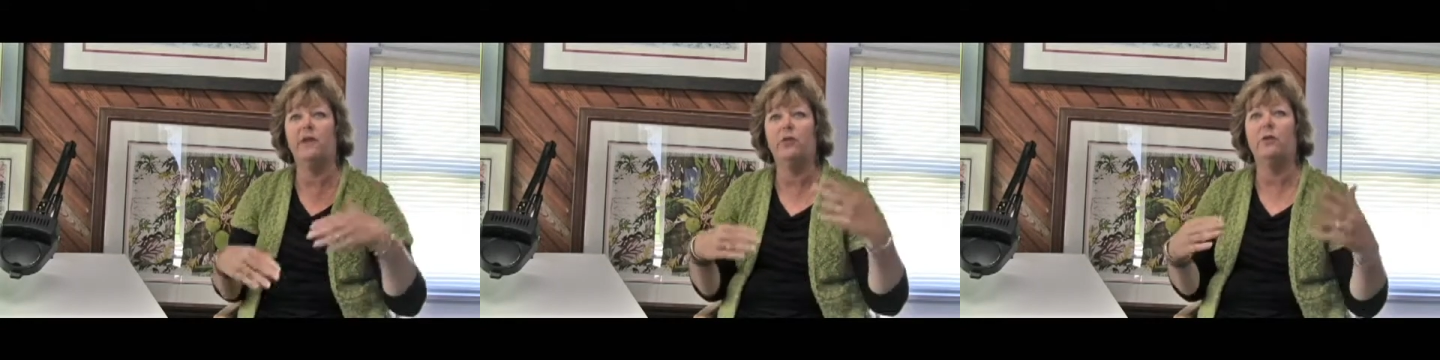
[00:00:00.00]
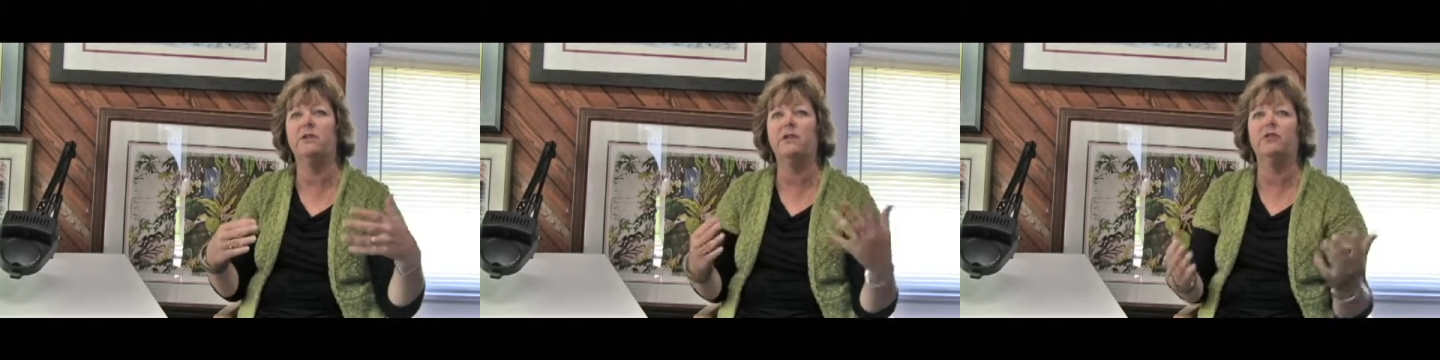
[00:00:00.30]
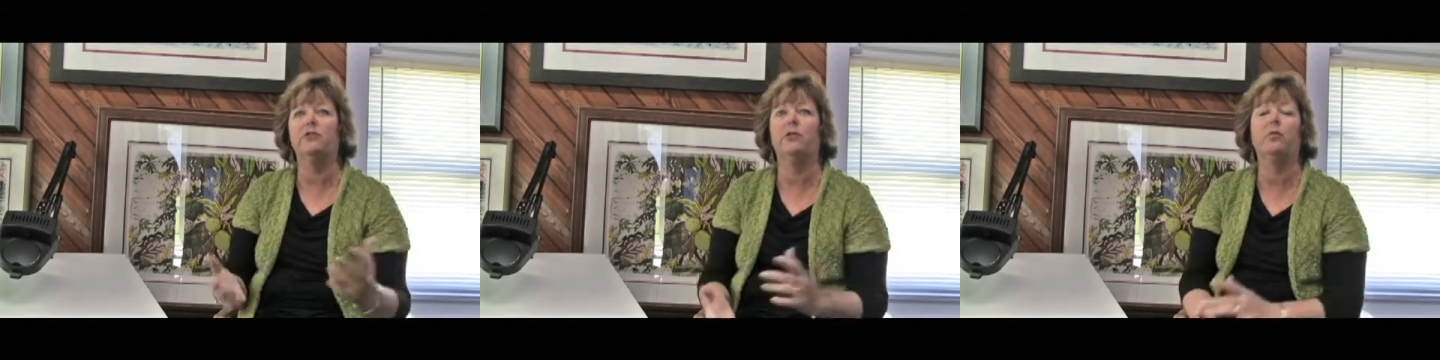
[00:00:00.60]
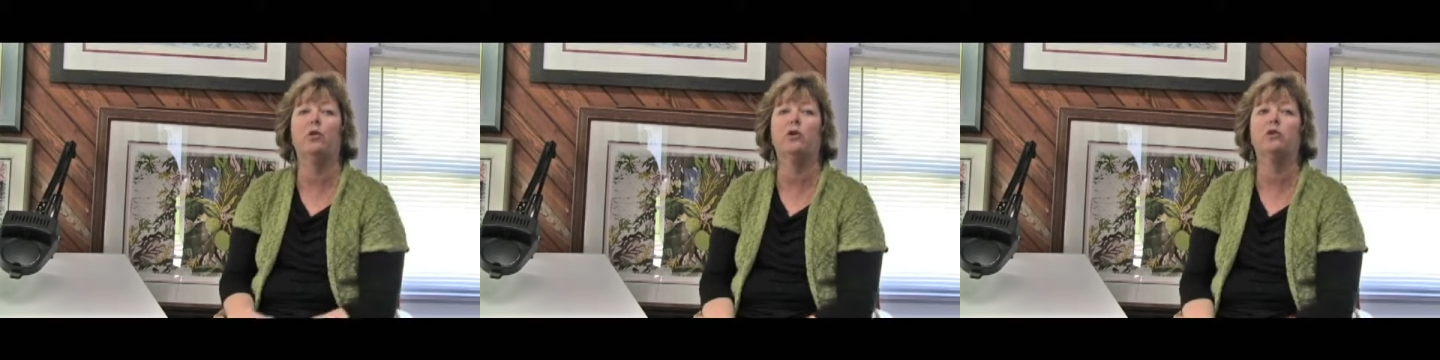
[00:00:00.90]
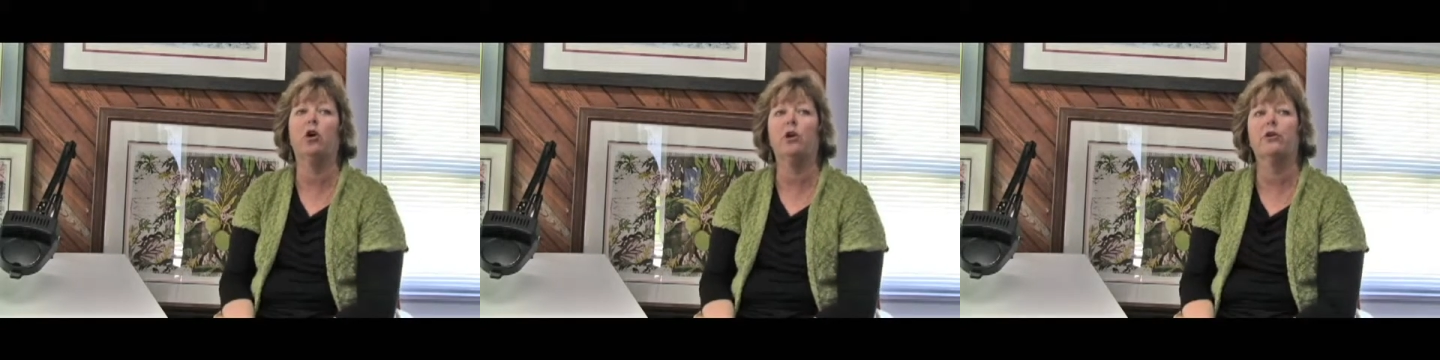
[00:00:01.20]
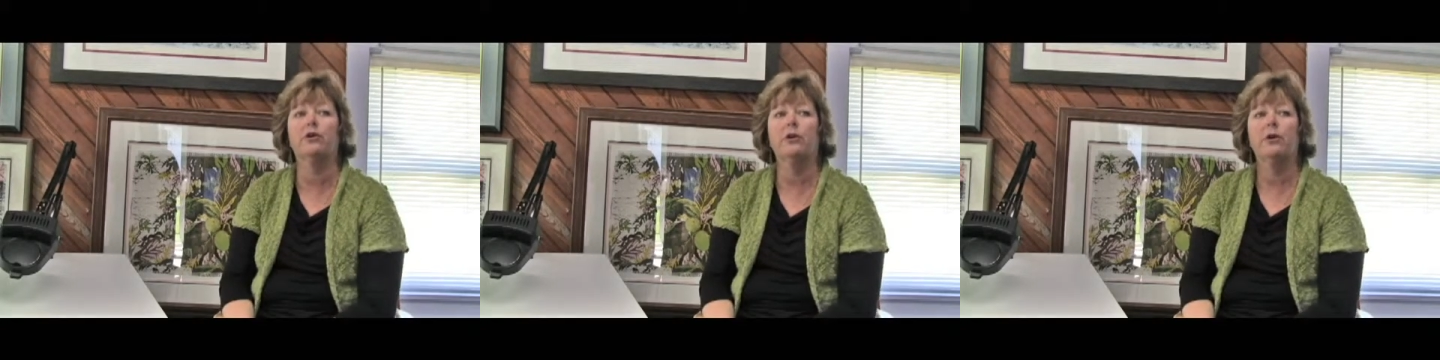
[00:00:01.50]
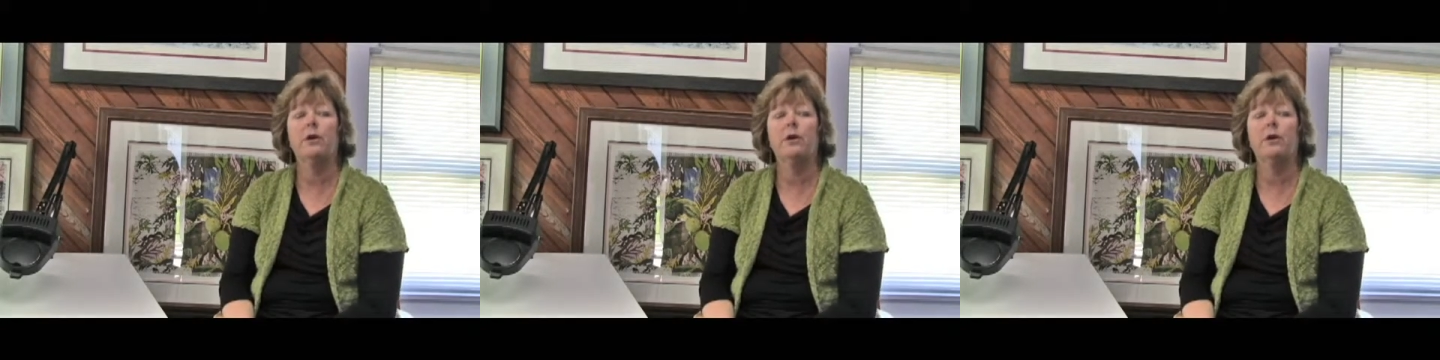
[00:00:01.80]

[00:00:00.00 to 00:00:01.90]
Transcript: and you continually work darker.